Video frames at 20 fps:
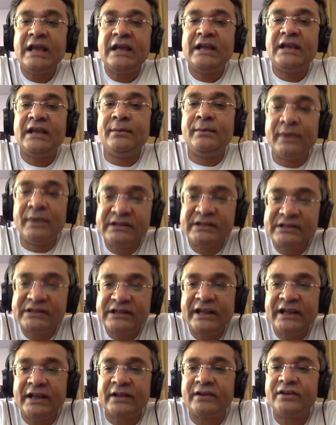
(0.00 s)

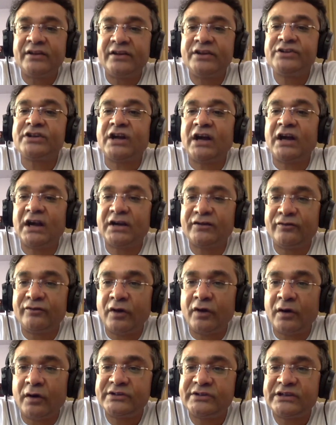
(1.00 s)
immensely enriched art
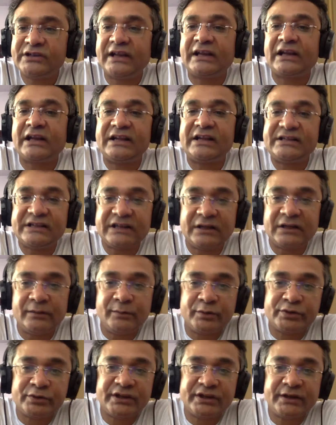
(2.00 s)
forms like classical
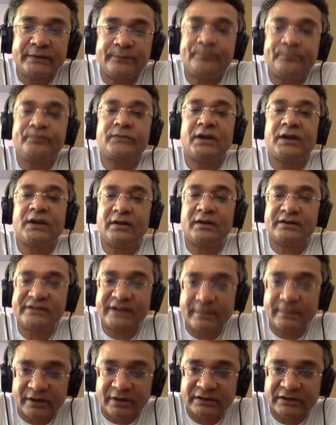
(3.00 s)
music, uh, say
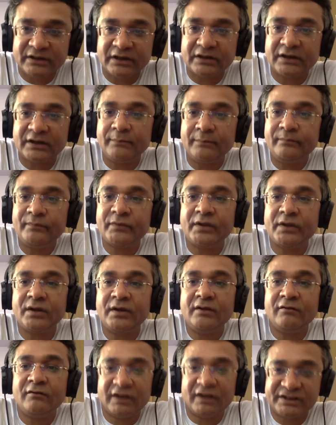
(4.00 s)
Bharatnatyam,
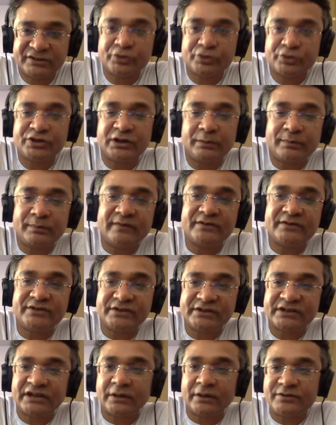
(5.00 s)
Vastu Shilpa, which is
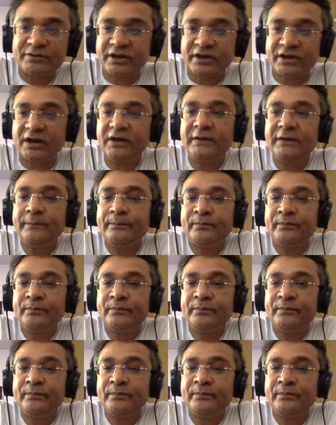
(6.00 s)
sculpture art,